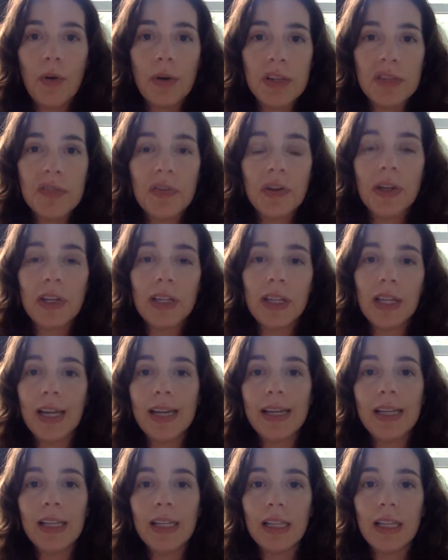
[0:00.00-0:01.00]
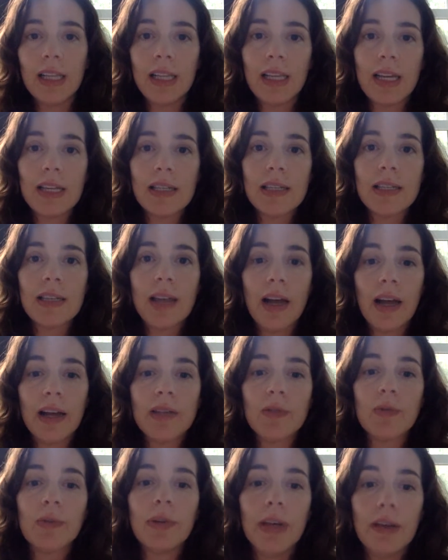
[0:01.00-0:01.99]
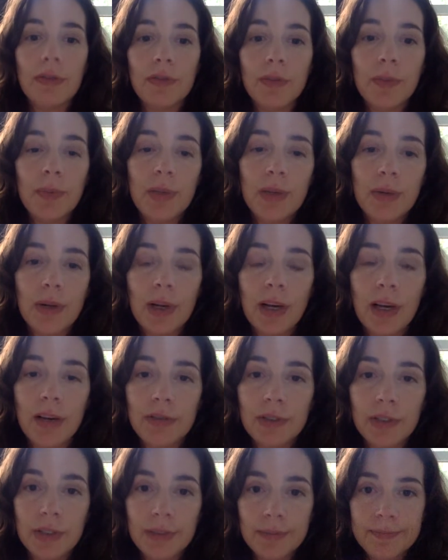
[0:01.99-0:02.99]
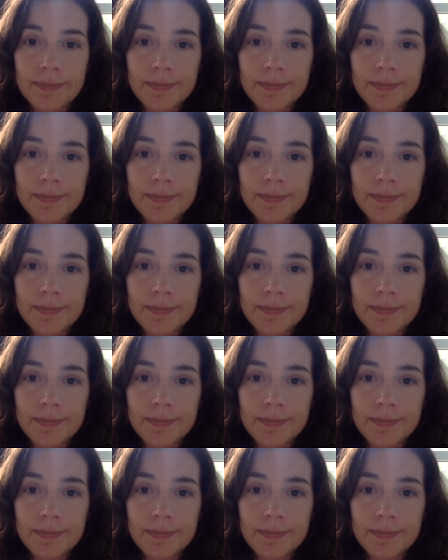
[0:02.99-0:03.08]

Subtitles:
and it's very unlikely that that size will ever be recovered.